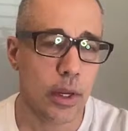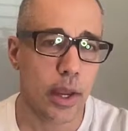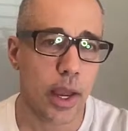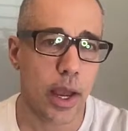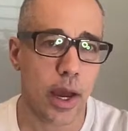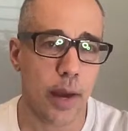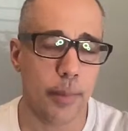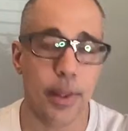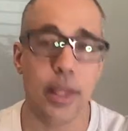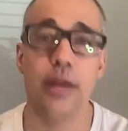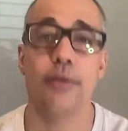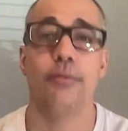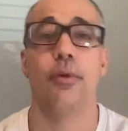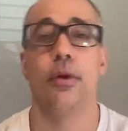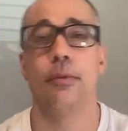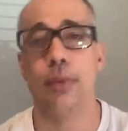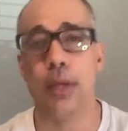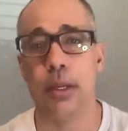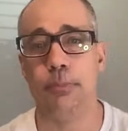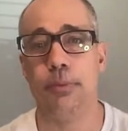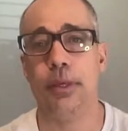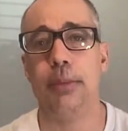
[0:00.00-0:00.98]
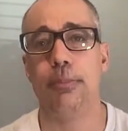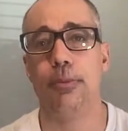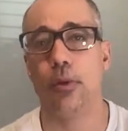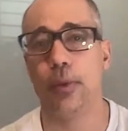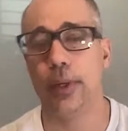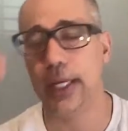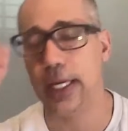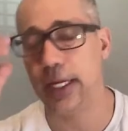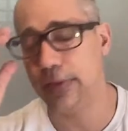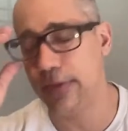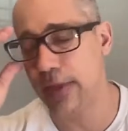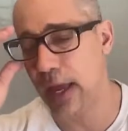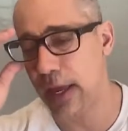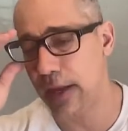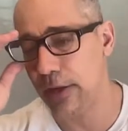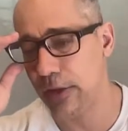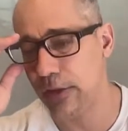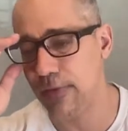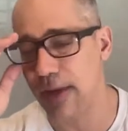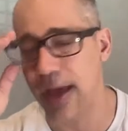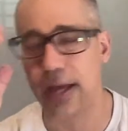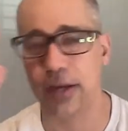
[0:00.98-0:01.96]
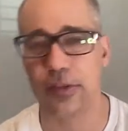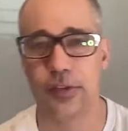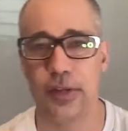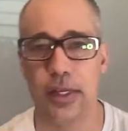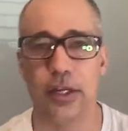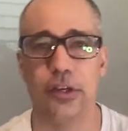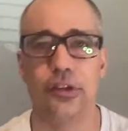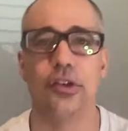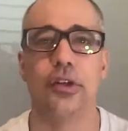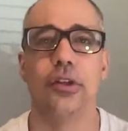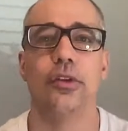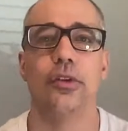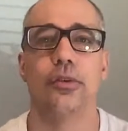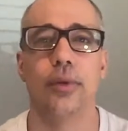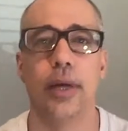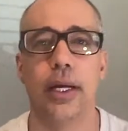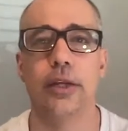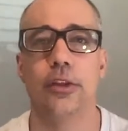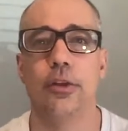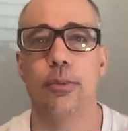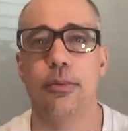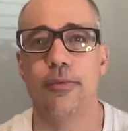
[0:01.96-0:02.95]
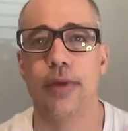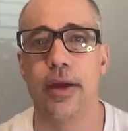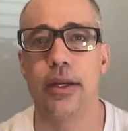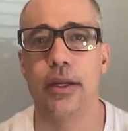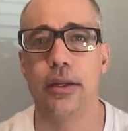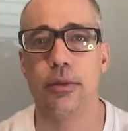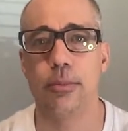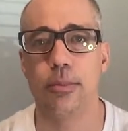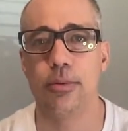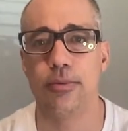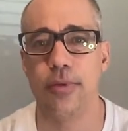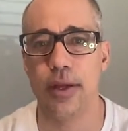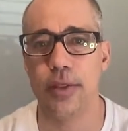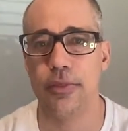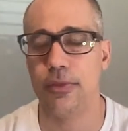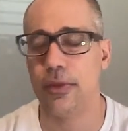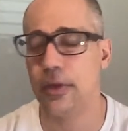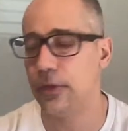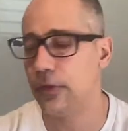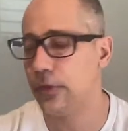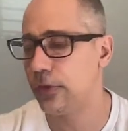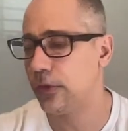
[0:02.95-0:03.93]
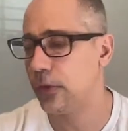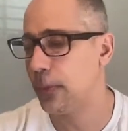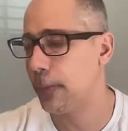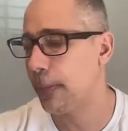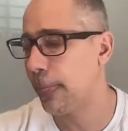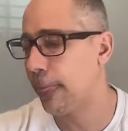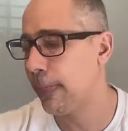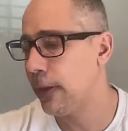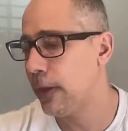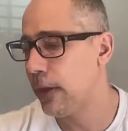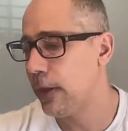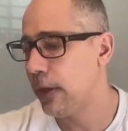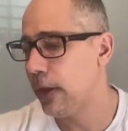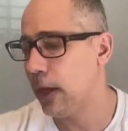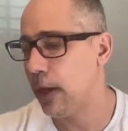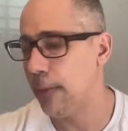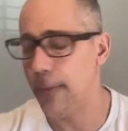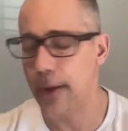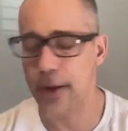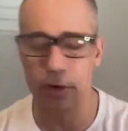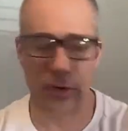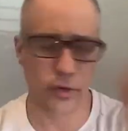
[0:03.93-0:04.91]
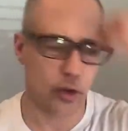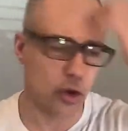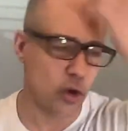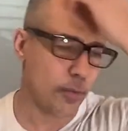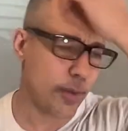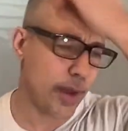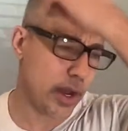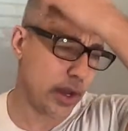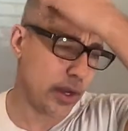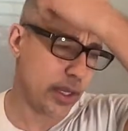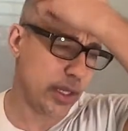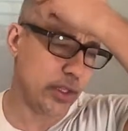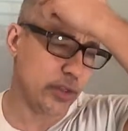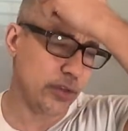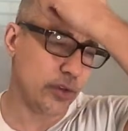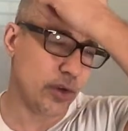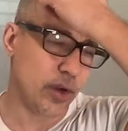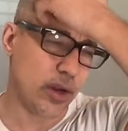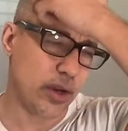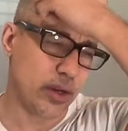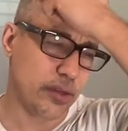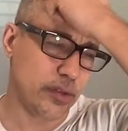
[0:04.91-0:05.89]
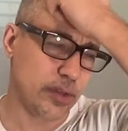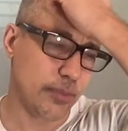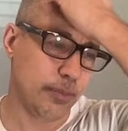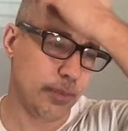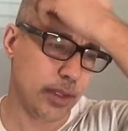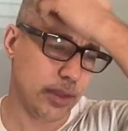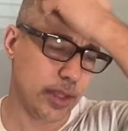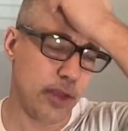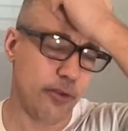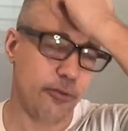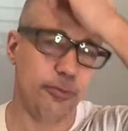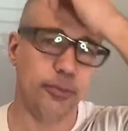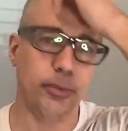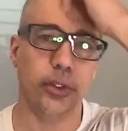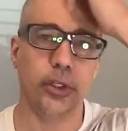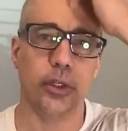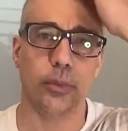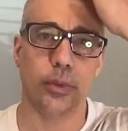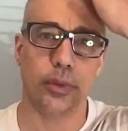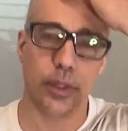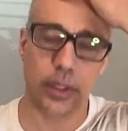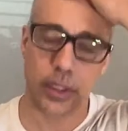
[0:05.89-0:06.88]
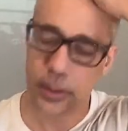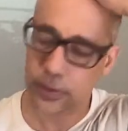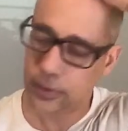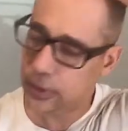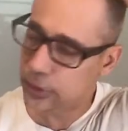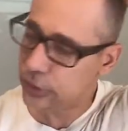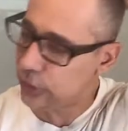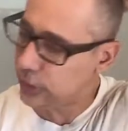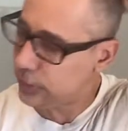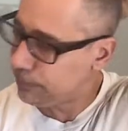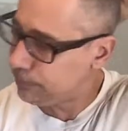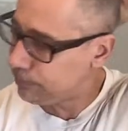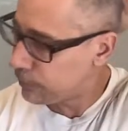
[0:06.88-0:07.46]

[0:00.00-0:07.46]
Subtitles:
and in people, we get tetanus vaccinations, right, to prevent this. So, I don't know about it in dogs. I'm not that familiar with the condition.